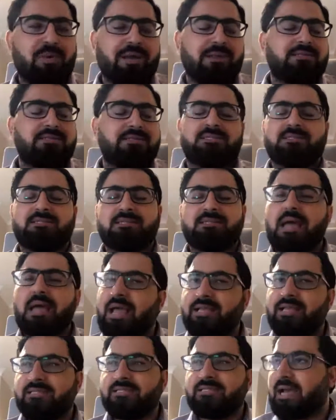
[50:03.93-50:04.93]

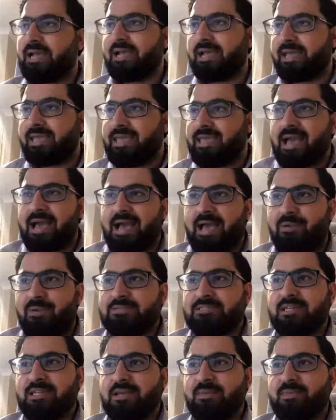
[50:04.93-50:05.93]
I
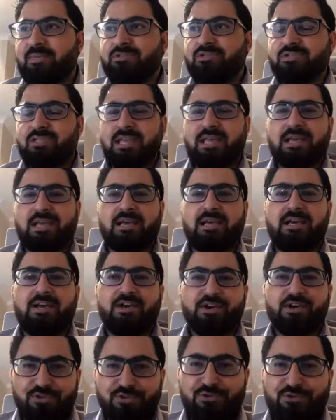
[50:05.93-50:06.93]
wasn't able to think
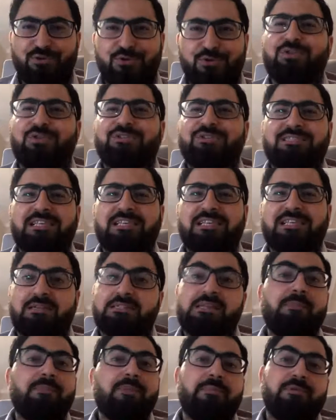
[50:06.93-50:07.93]
through these things. But
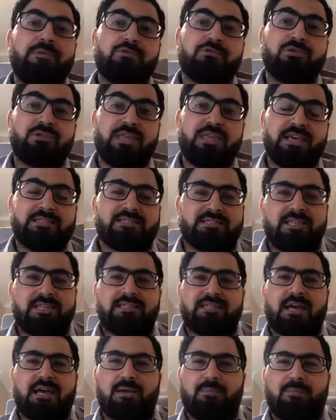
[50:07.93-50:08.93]
some people do take
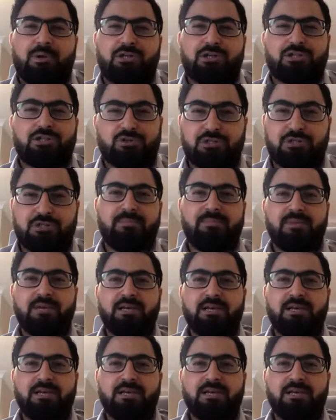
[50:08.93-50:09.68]
things that are precious to them.